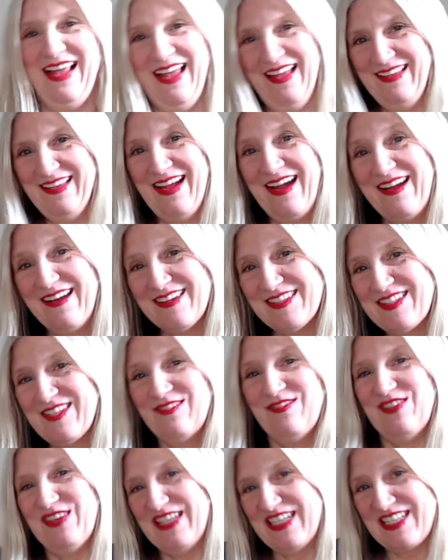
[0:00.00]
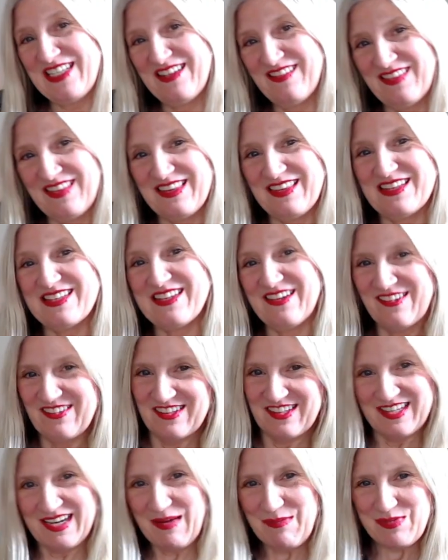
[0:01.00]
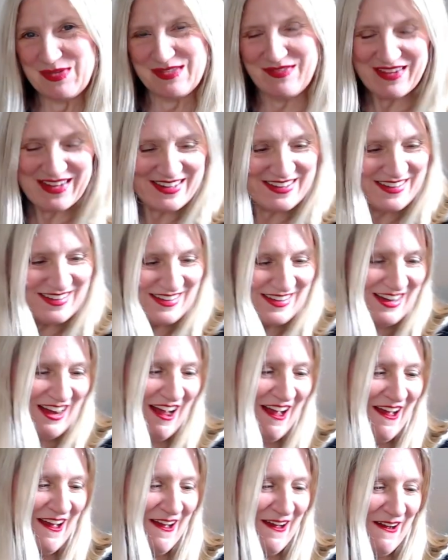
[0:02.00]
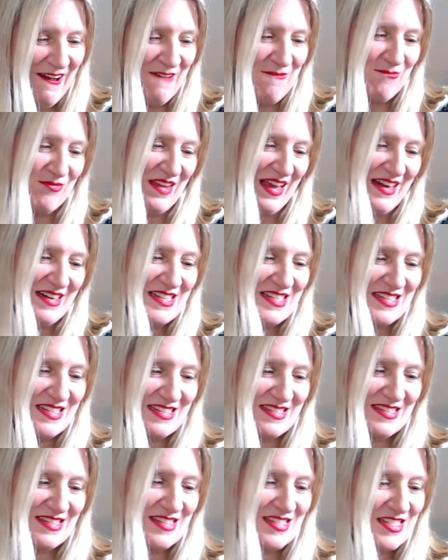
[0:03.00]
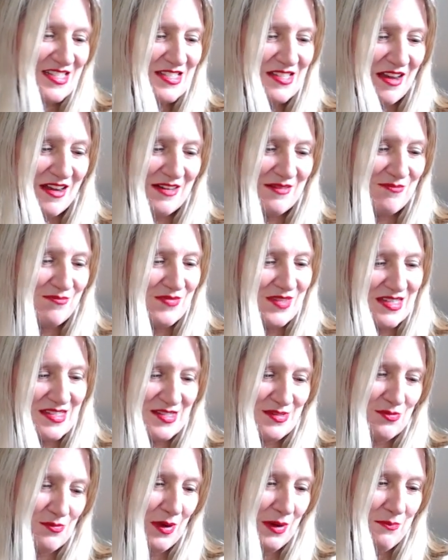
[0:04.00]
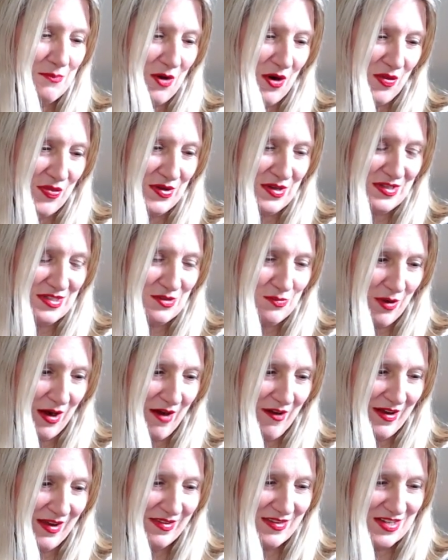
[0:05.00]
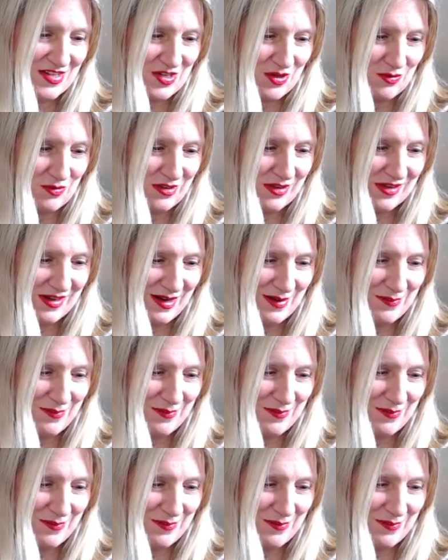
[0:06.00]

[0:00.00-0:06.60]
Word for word: I also finished the Don't Look Up sweater. That is, this is on, that's what Martha is wearing, the Don't Look Up